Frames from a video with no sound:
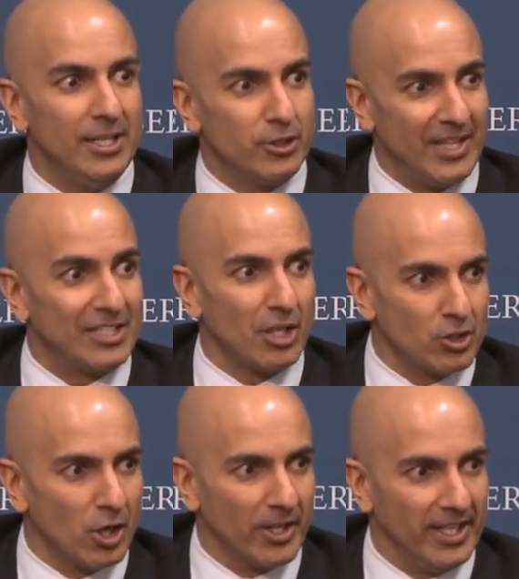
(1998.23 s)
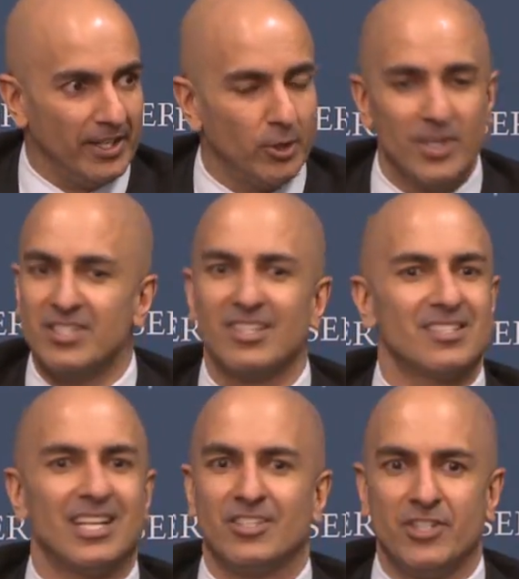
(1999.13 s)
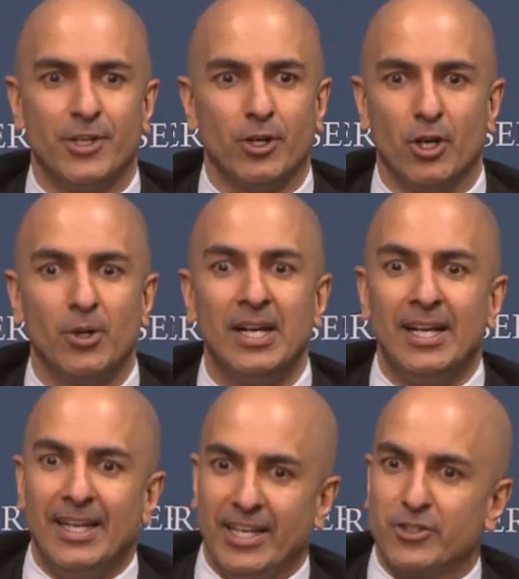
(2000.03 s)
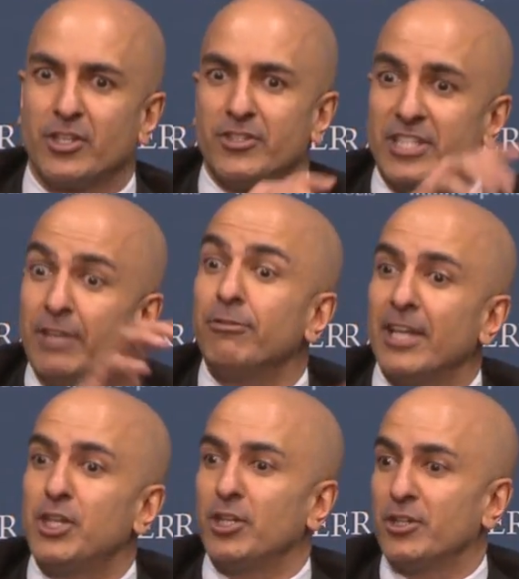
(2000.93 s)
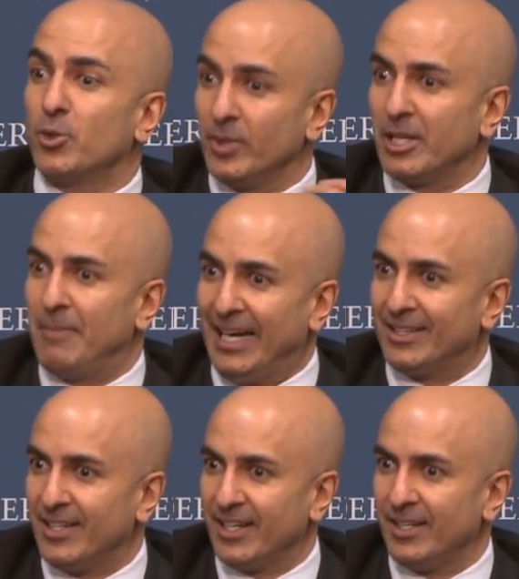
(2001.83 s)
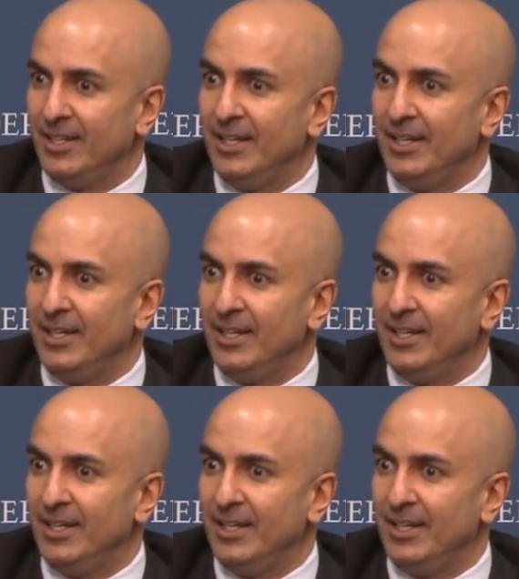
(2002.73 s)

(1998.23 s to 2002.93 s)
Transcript: So that's our target. The reason it's not zero is because deflation is a really bad thing.